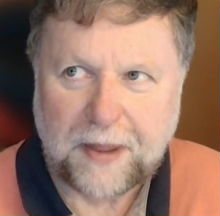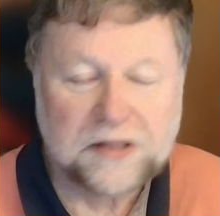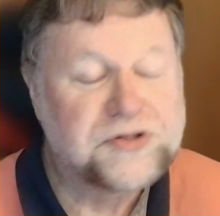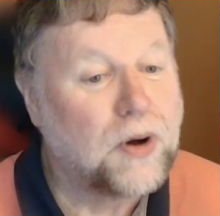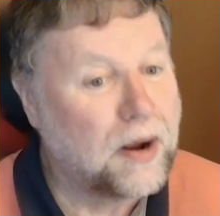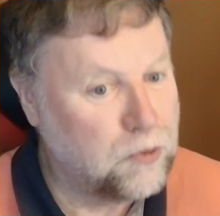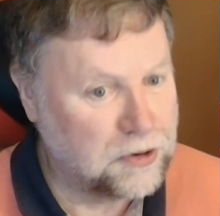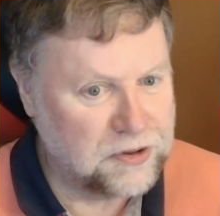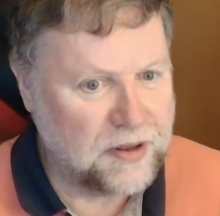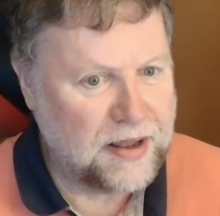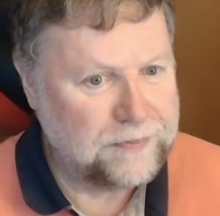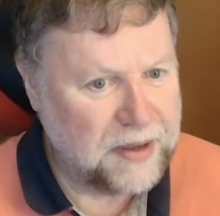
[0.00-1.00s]
worked at
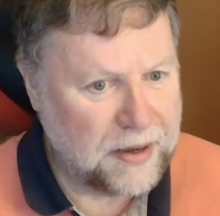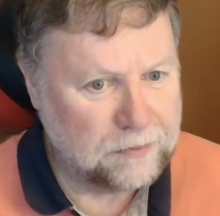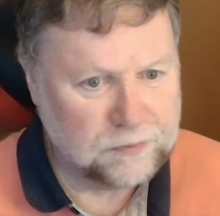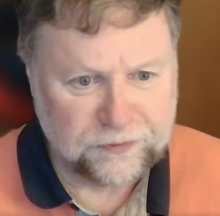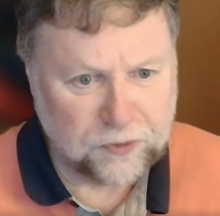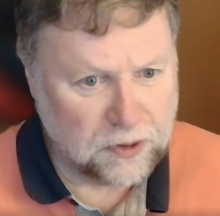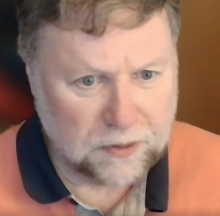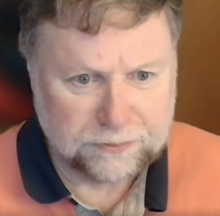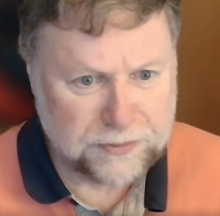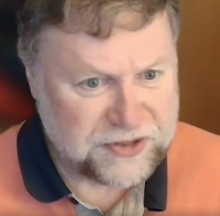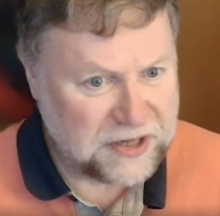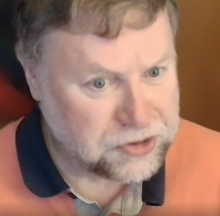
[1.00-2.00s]
IBM for
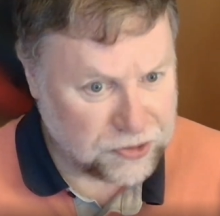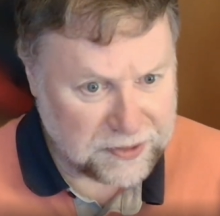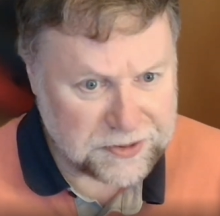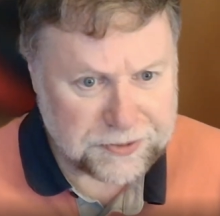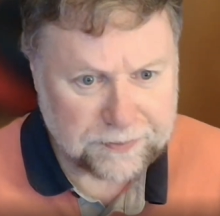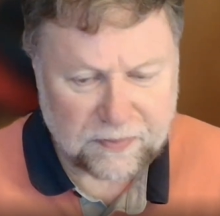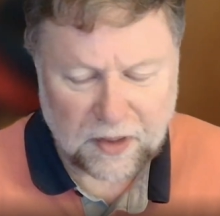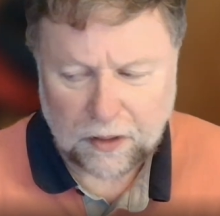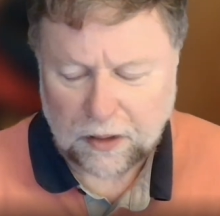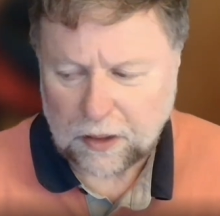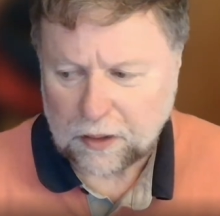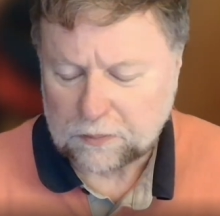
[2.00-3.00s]
centuries.
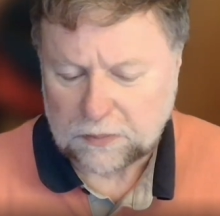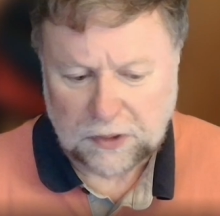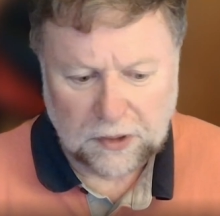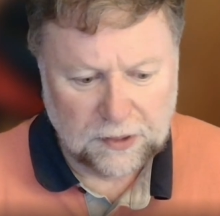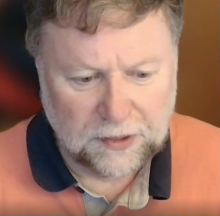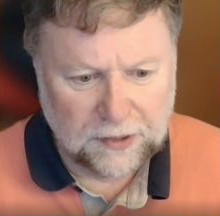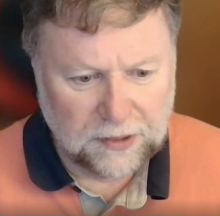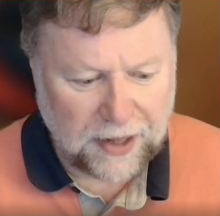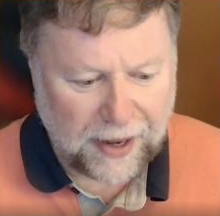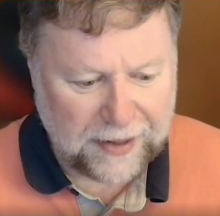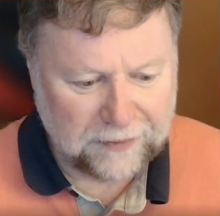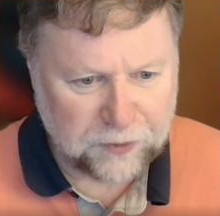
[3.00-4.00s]
And
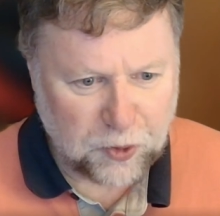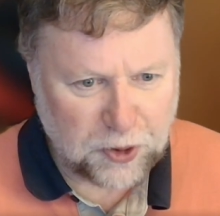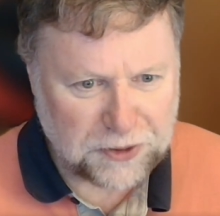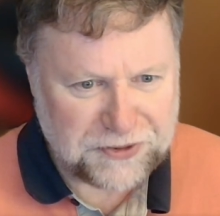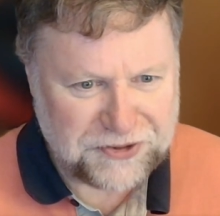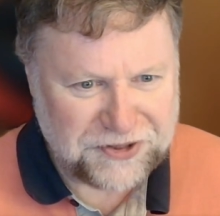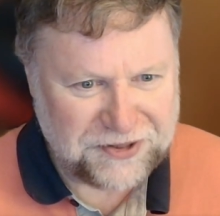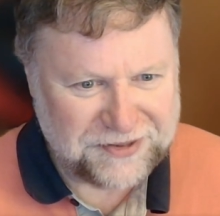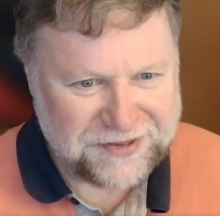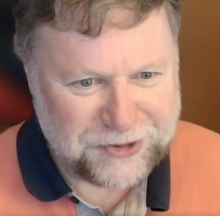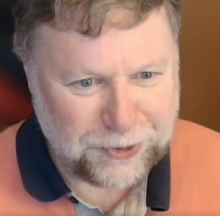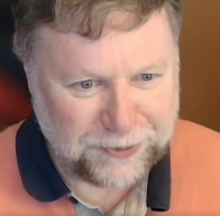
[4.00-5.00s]
of course,
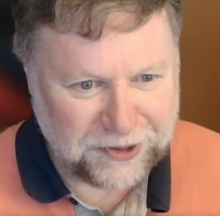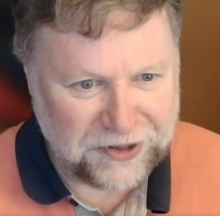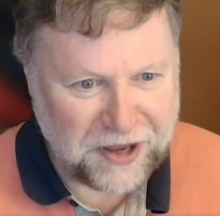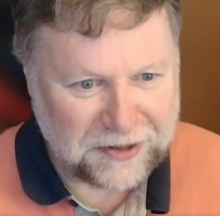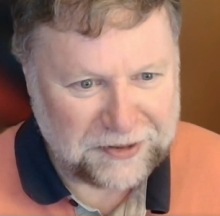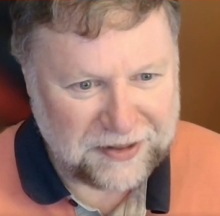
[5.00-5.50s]
superconducting,